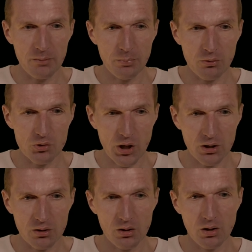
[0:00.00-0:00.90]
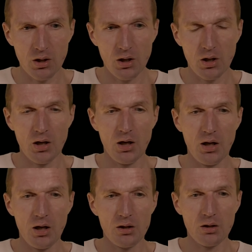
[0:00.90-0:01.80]
project
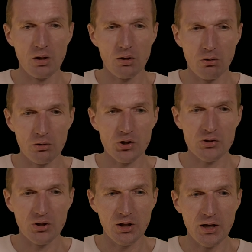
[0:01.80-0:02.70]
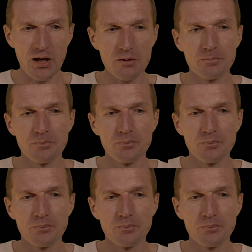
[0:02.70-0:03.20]
and call it just CDK.